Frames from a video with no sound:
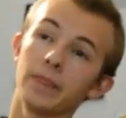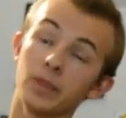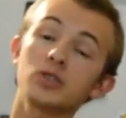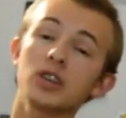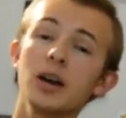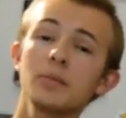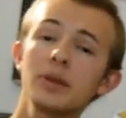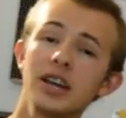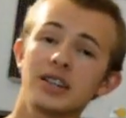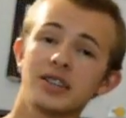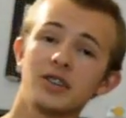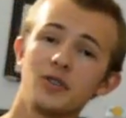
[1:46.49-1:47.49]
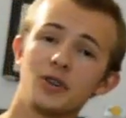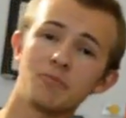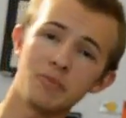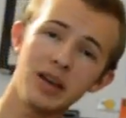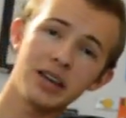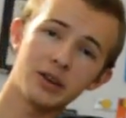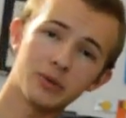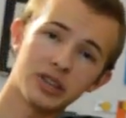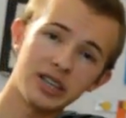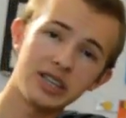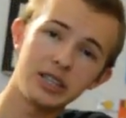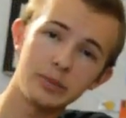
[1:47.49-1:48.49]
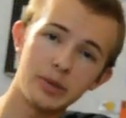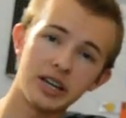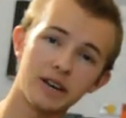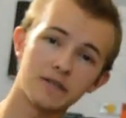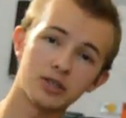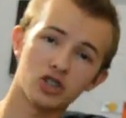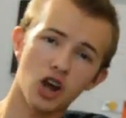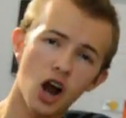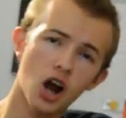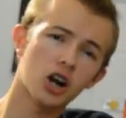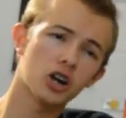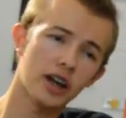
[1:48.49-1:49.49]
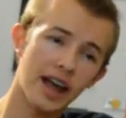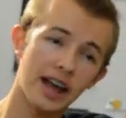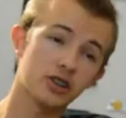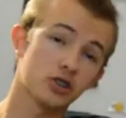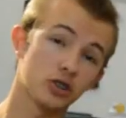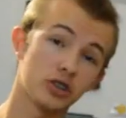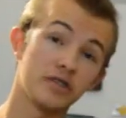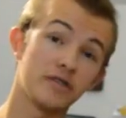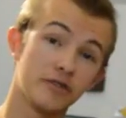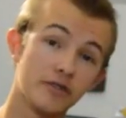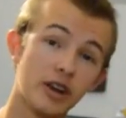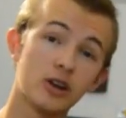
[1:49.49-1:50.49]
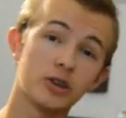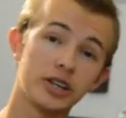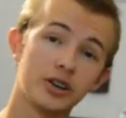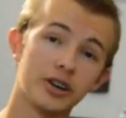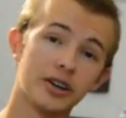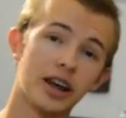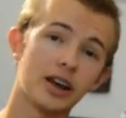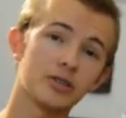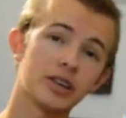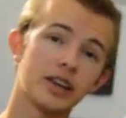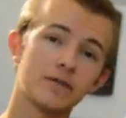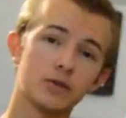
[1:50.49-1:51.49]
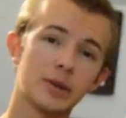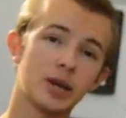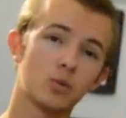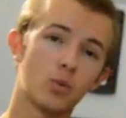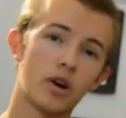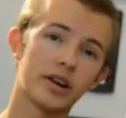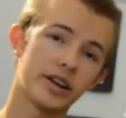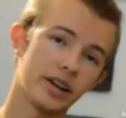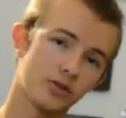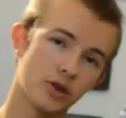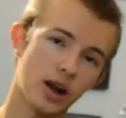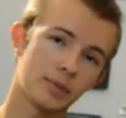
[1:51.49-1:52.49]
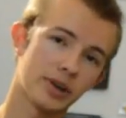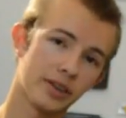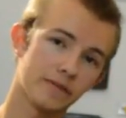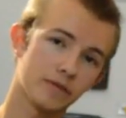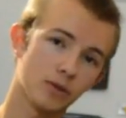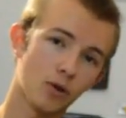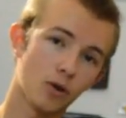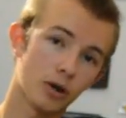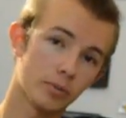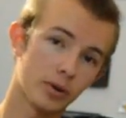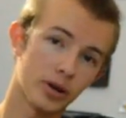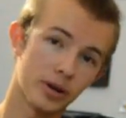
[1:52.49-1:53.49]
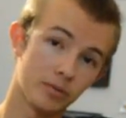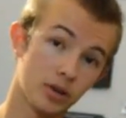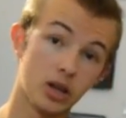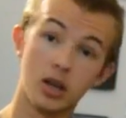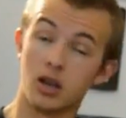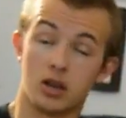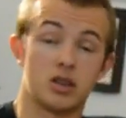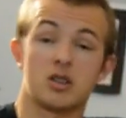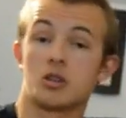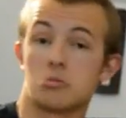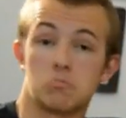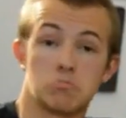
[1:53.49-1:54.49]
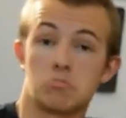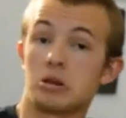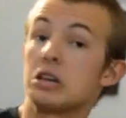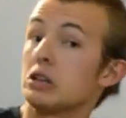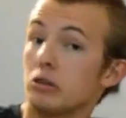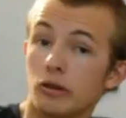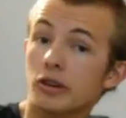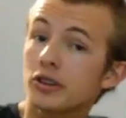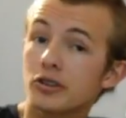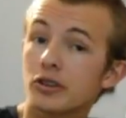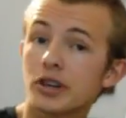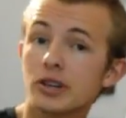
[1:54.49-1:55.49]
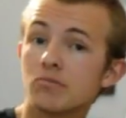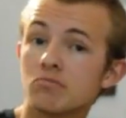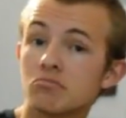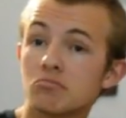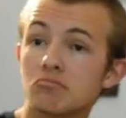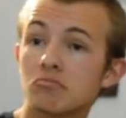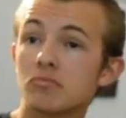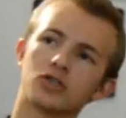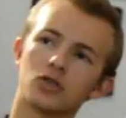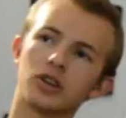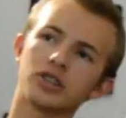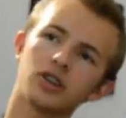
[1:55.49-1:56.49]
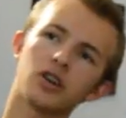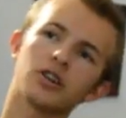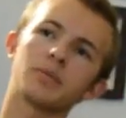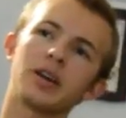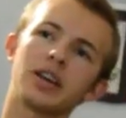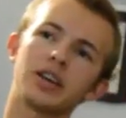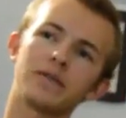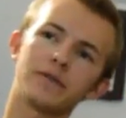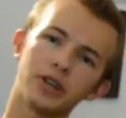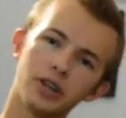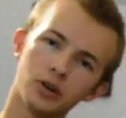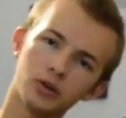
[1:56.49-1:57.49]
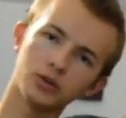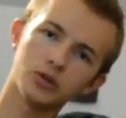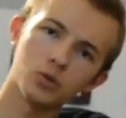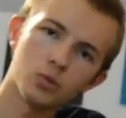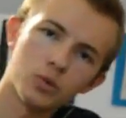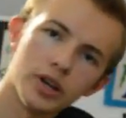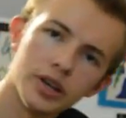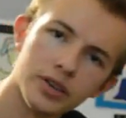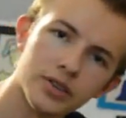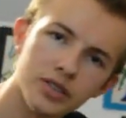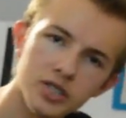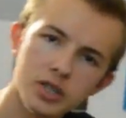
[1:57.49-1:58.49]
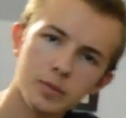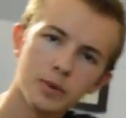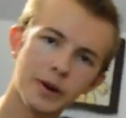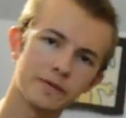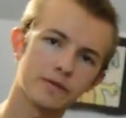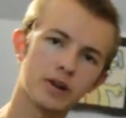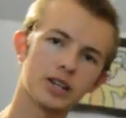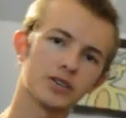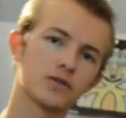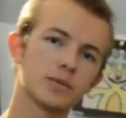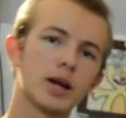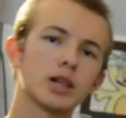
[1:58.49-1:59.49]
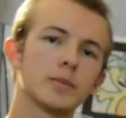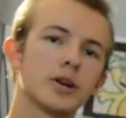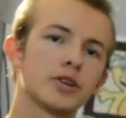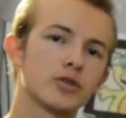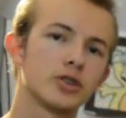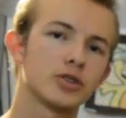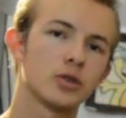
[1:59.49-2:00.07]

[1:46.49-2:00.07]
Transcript: those cupcakes that you can make with the Easy Bake Ovens are actually very good. I only ever made one and I dropped it on the floor, but it looked good. So I started making videos with some of my friends from elementary